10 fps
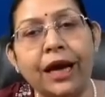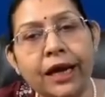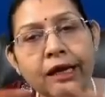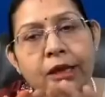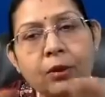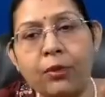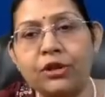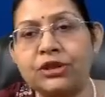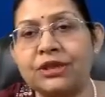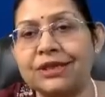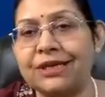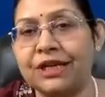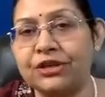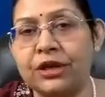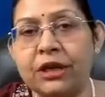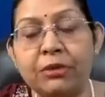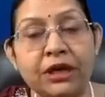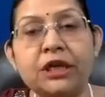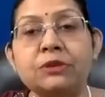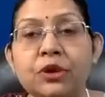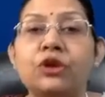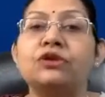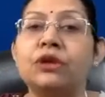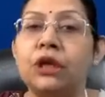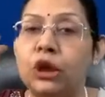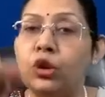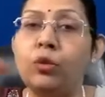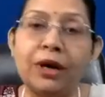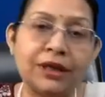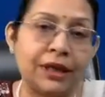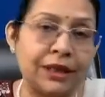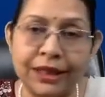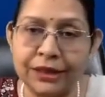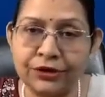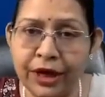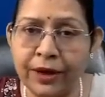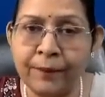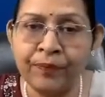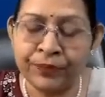Again, the population is stationary, but it is because of the low birth and the death rate.